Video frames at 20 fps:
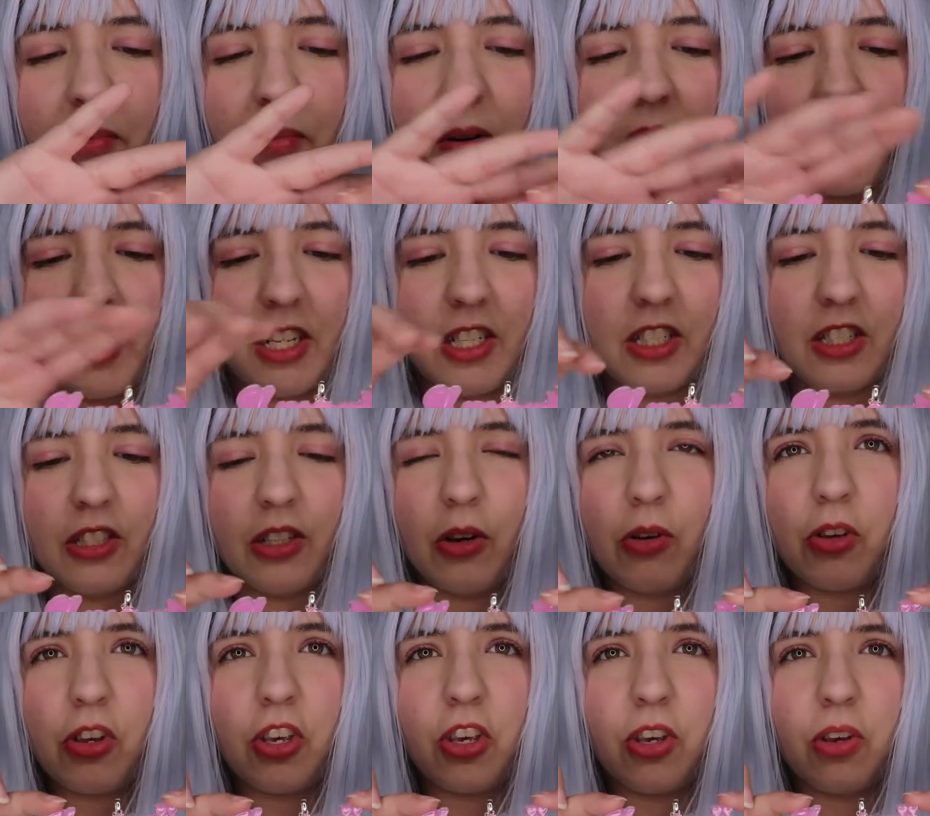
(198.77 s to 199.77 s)
but it's
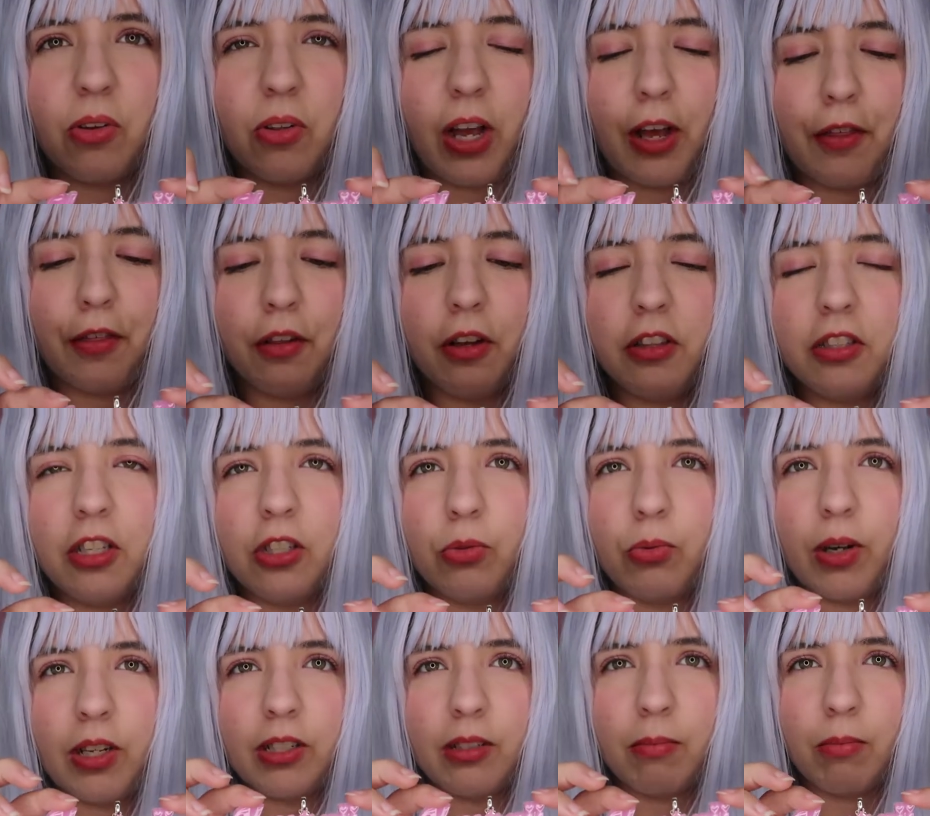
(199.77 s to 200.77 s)
so cute. I thought
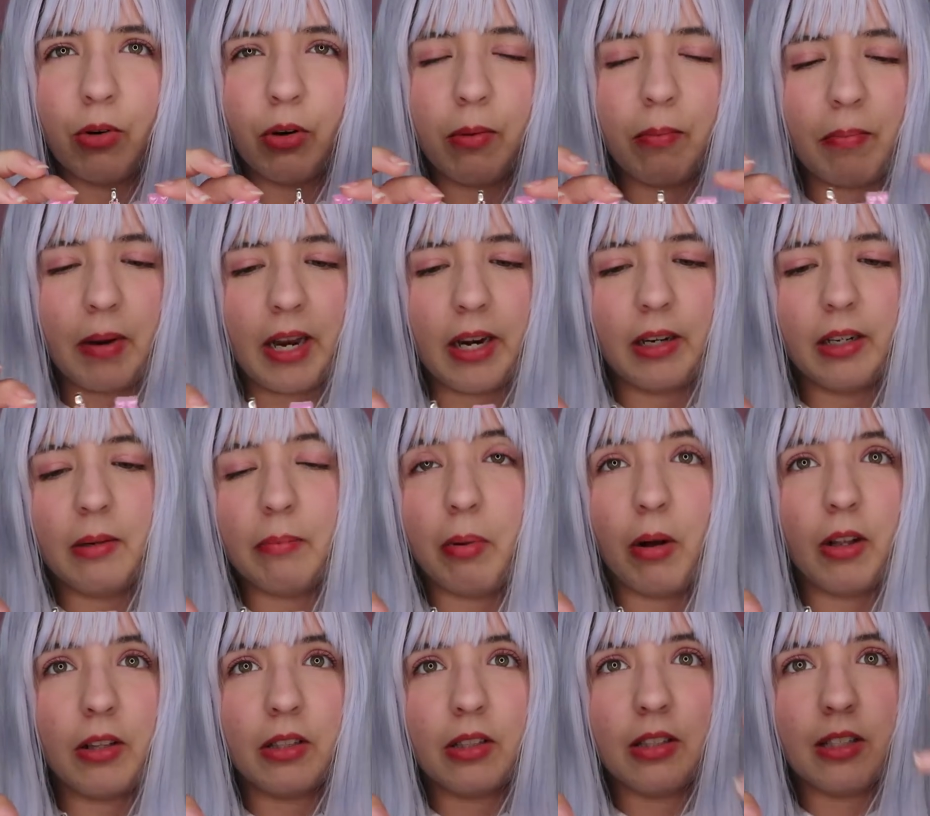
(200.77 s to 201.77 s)
this was more bigger,
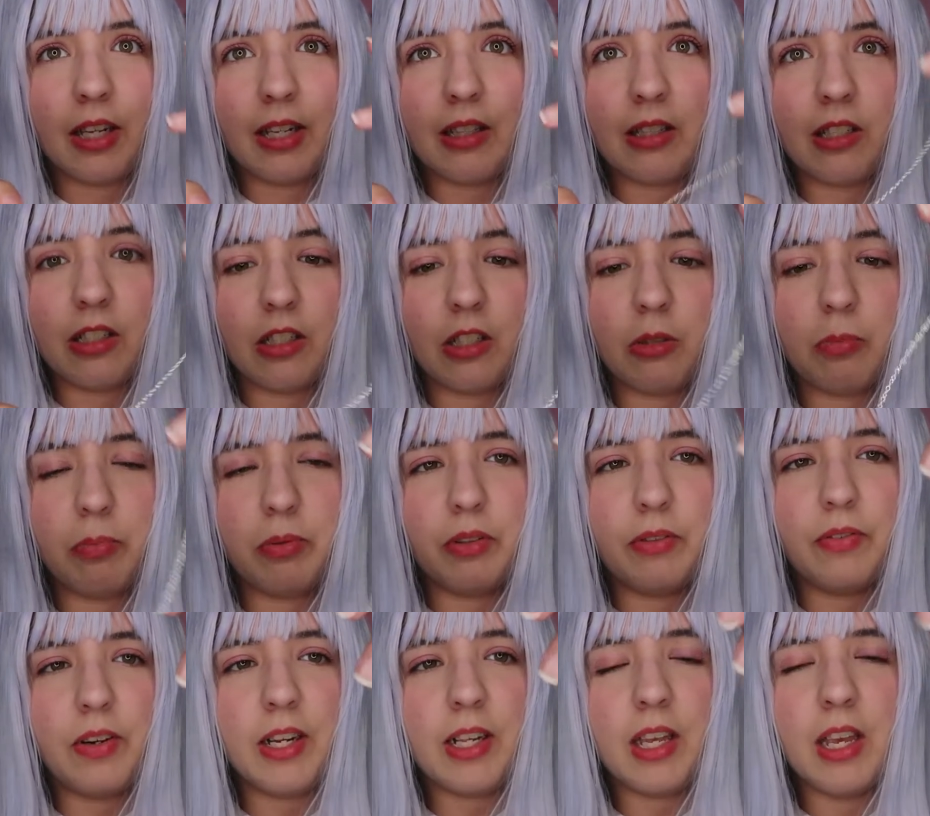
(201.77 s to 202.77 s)
but this is
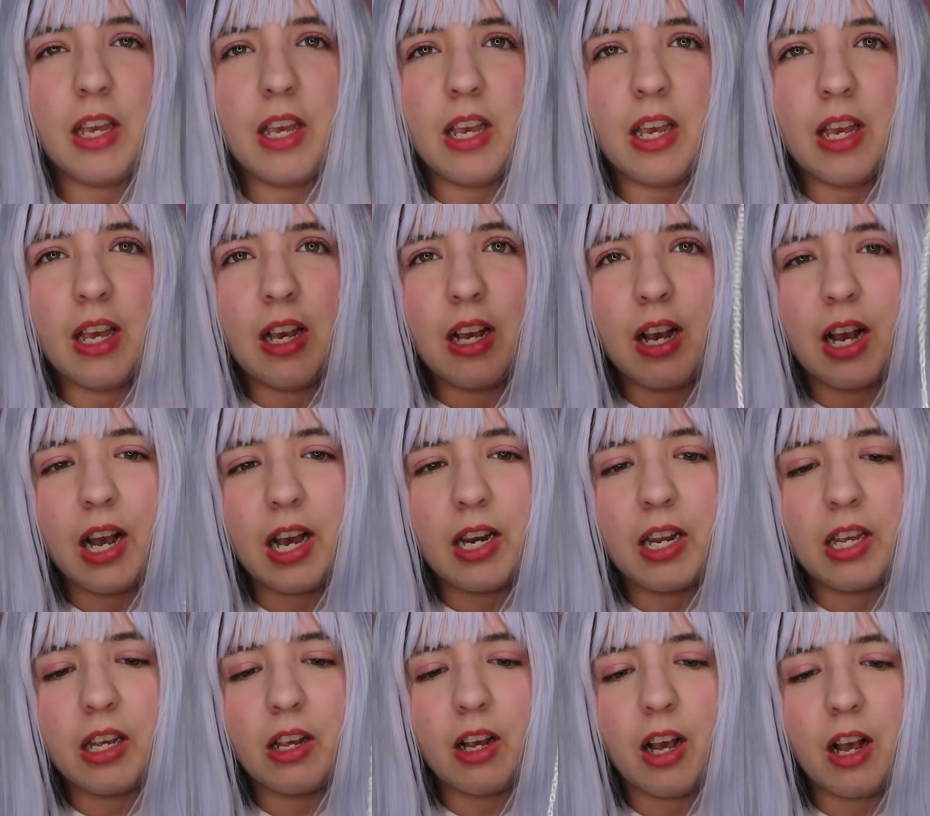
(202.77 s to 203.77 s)
perfect.
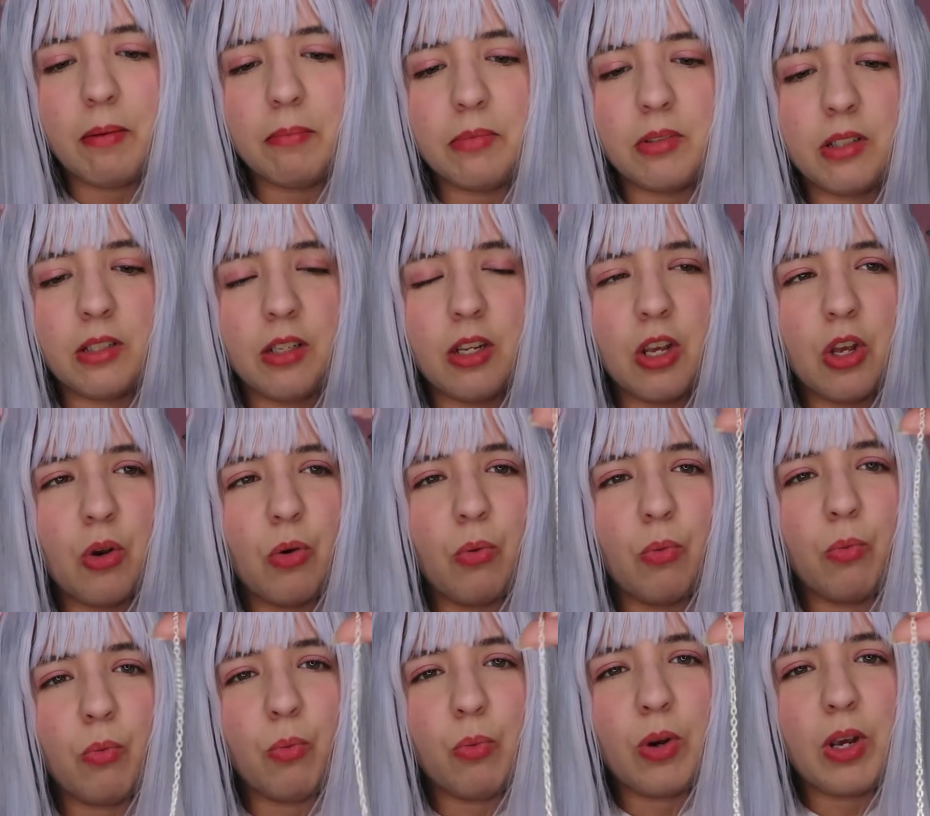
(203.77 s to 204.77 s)
And it comes
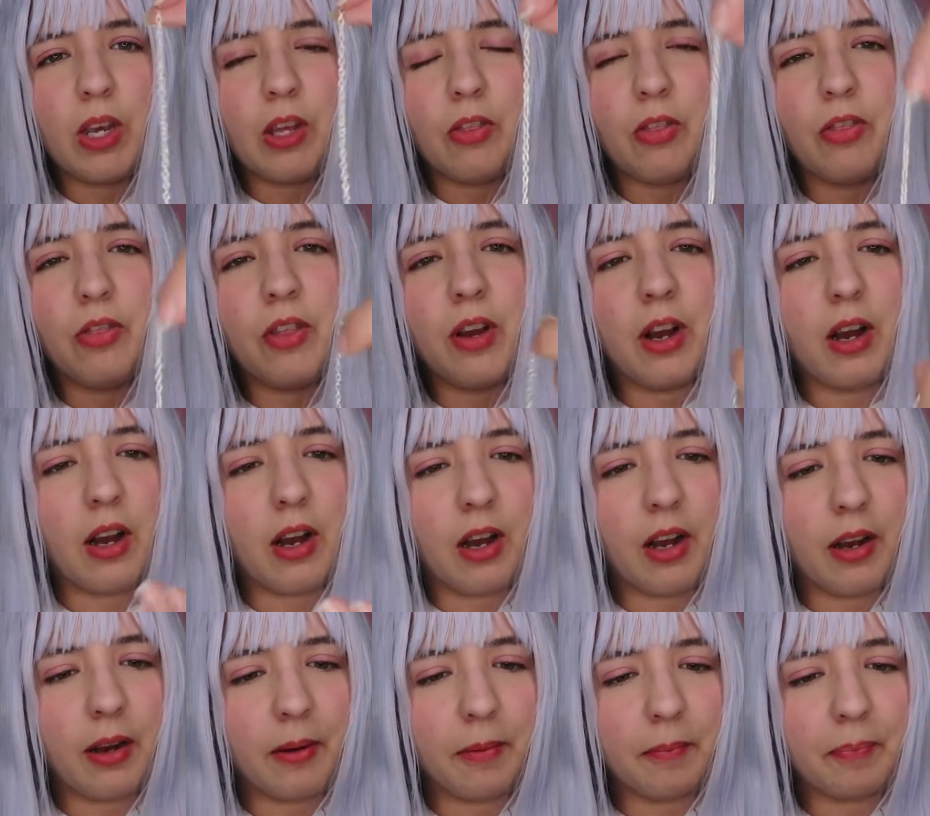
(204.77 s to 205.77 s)
with
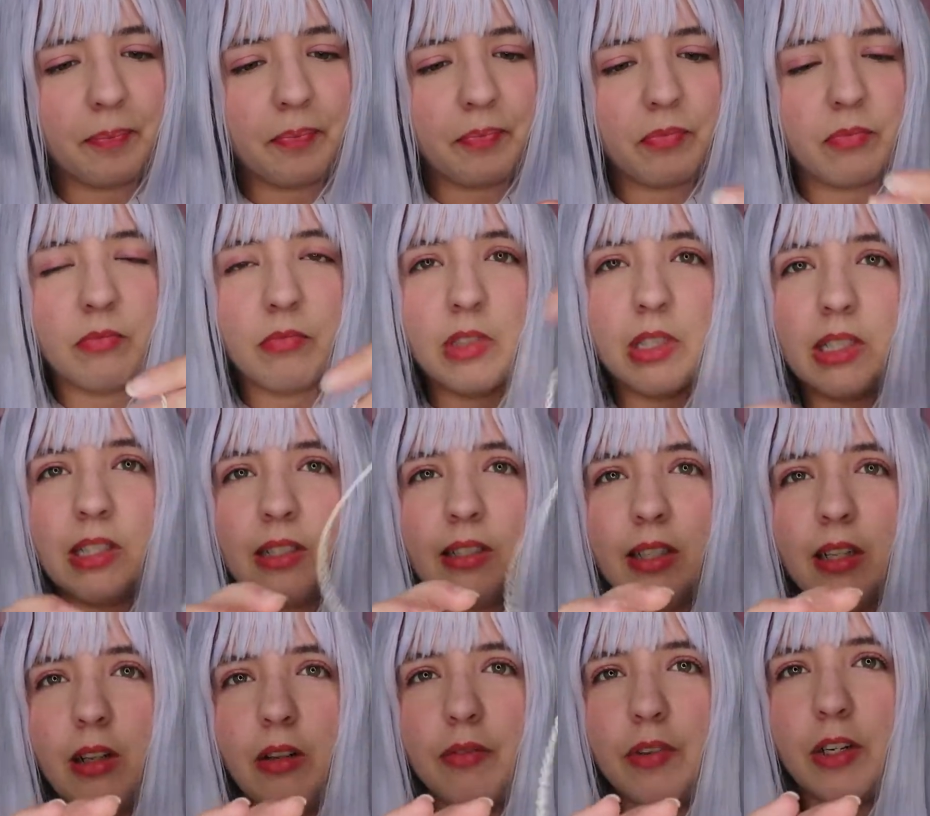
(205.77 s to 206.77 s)
the
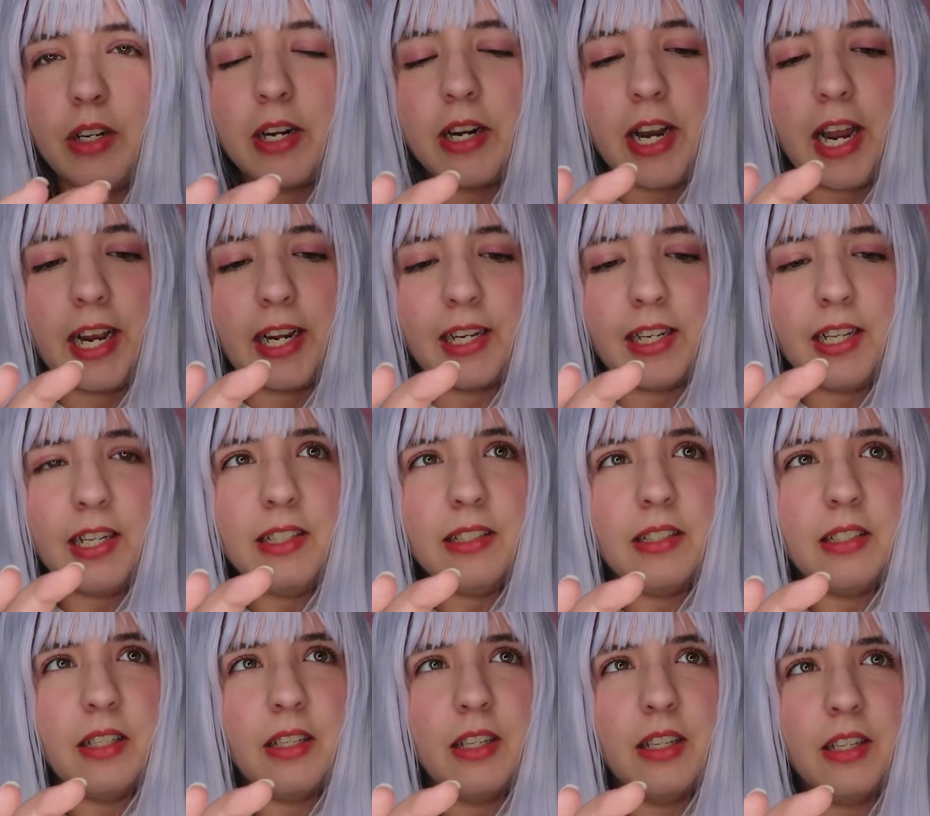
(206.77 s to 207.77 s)
silver
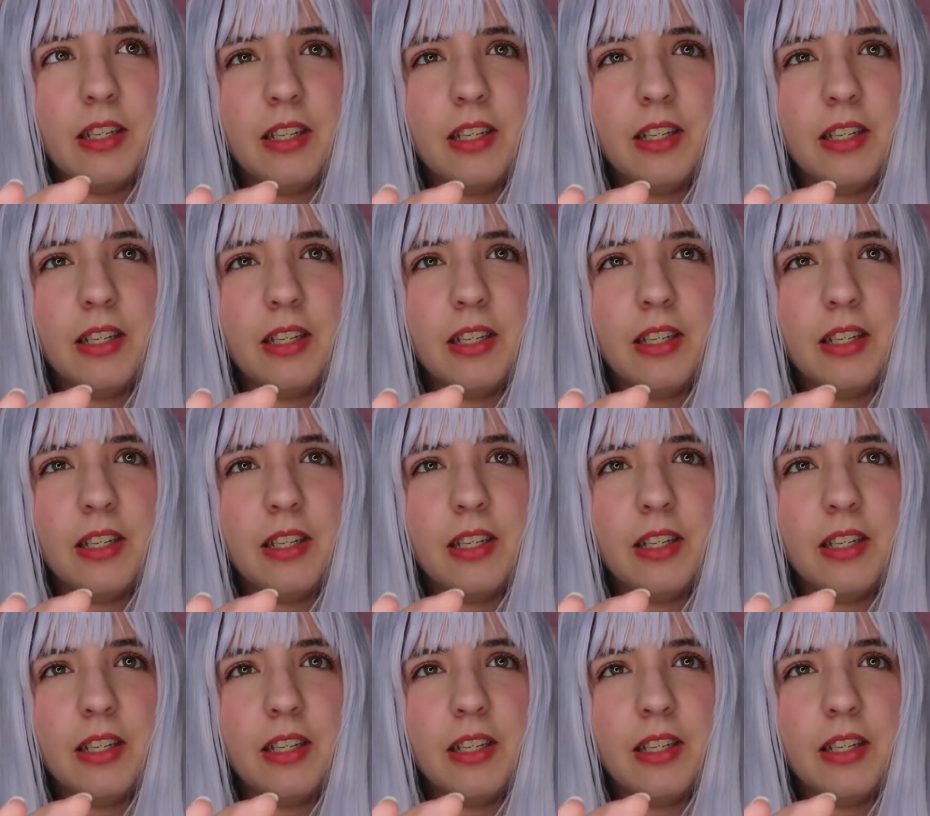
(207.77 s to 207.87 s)
necklace.